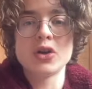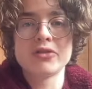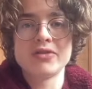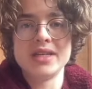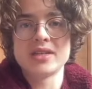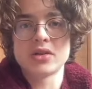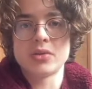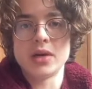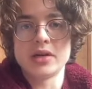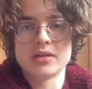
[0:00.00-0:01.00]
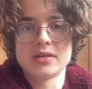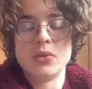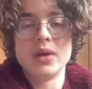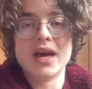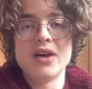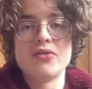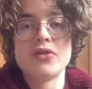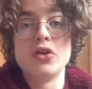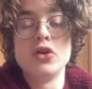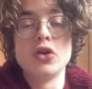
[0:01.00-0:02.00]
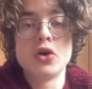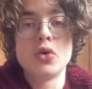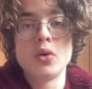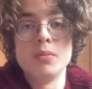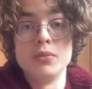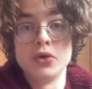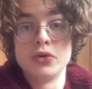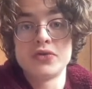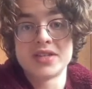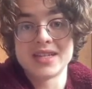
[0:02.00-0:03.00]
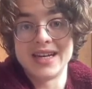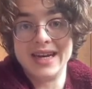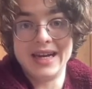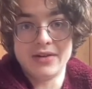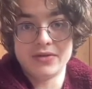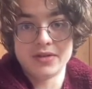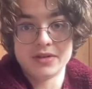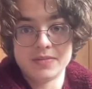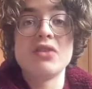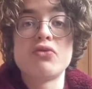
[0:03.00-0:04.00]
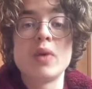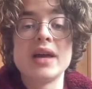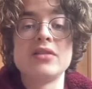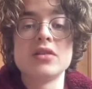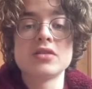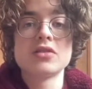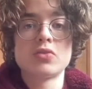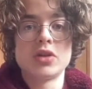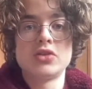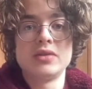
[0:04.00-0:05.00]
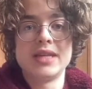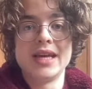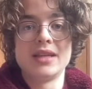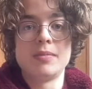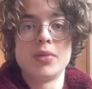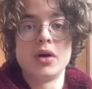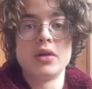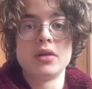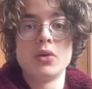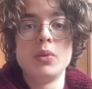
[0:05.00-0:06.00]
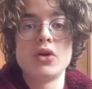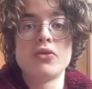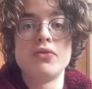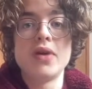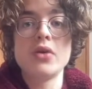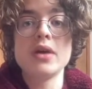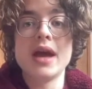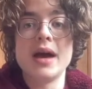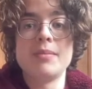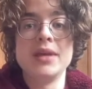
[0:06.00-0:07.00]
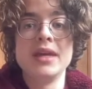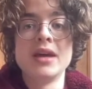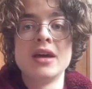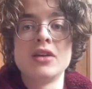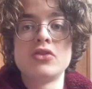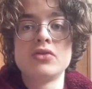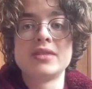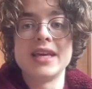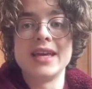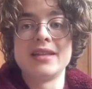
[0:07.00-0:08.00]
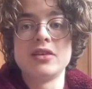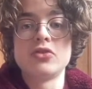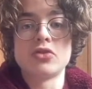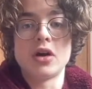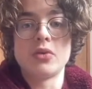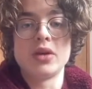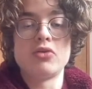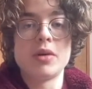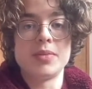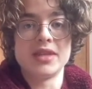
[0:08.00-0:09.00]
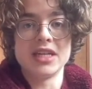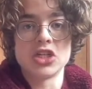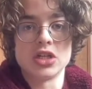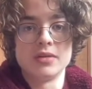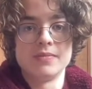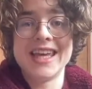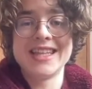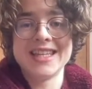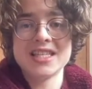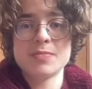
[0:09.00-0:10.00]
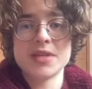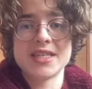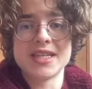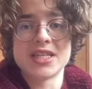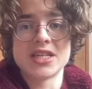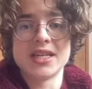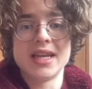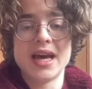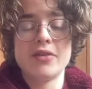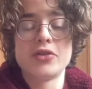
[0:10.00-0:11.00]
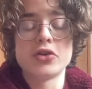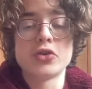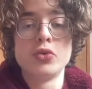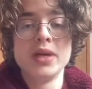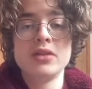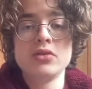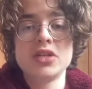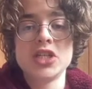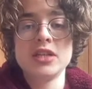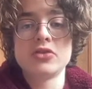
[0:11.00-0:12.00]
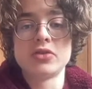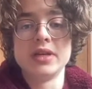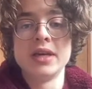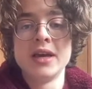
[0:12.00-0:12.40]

of these squares. We have no moves left. If white doesn't want to take the pawn, we are very happy to take the draw with a repetition. In this position, after queen to G3,